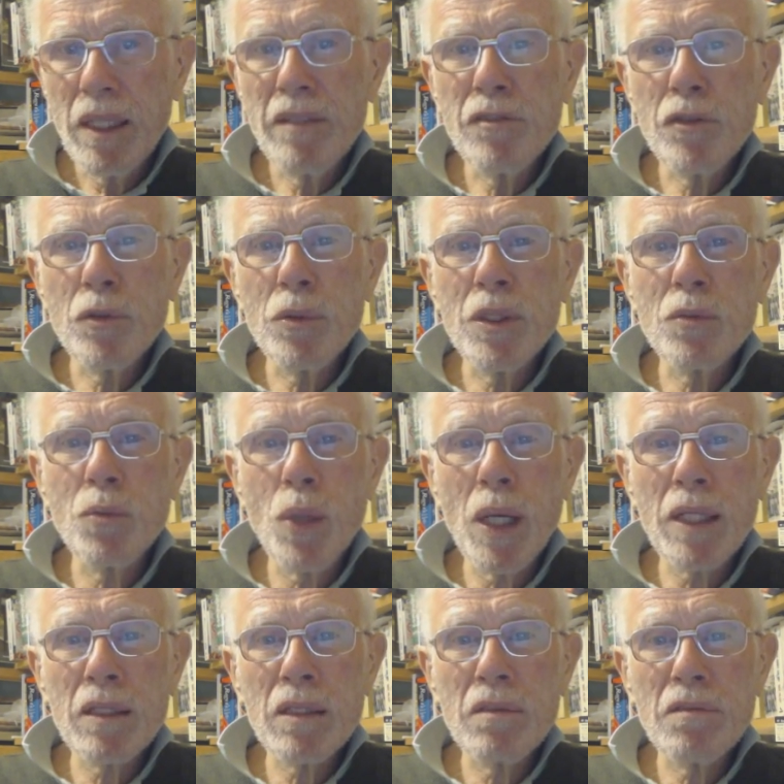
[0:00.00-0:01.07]
I'll leave you with
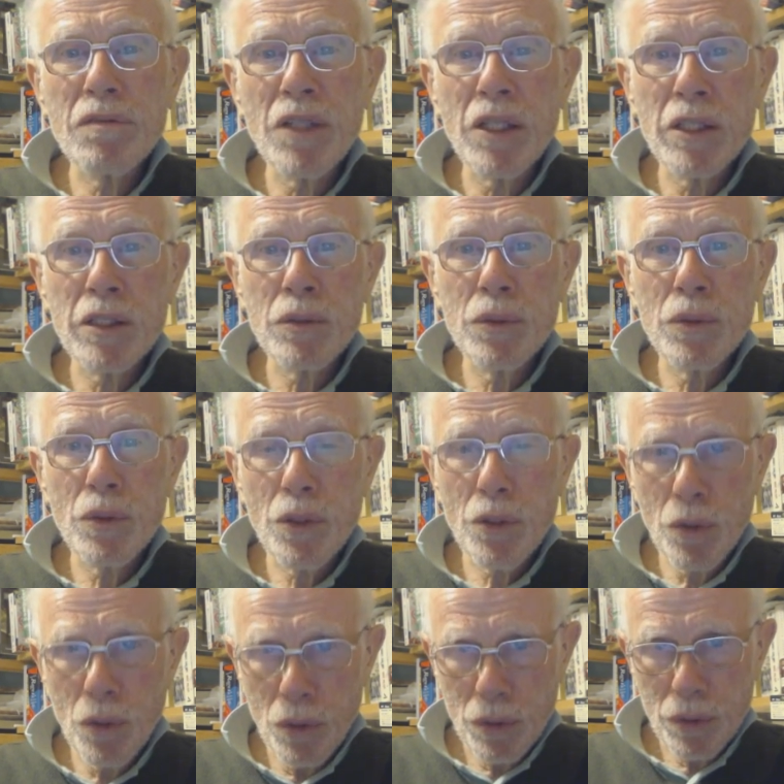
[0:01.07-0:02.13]
one final
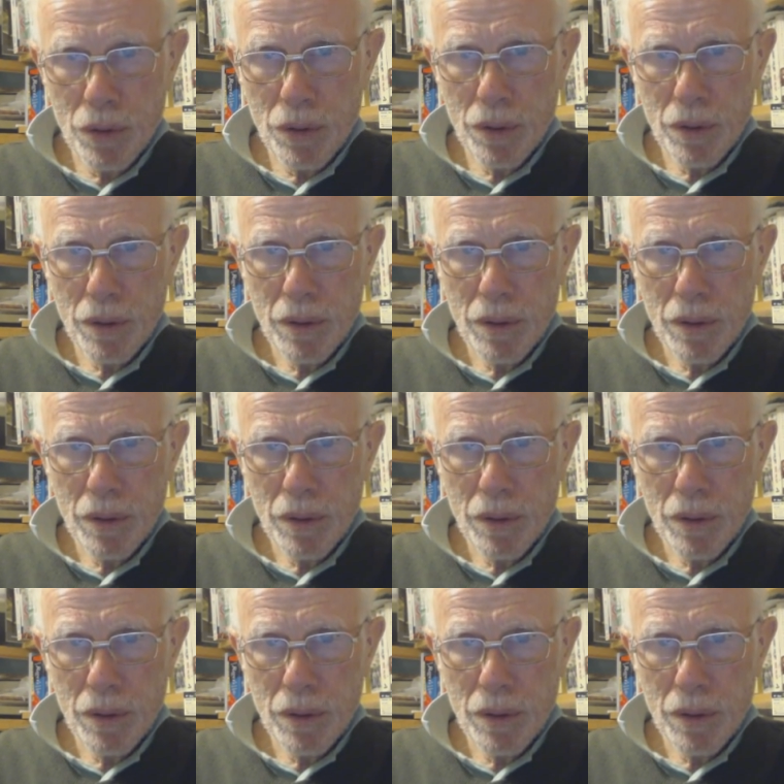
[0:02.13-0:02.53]
thought.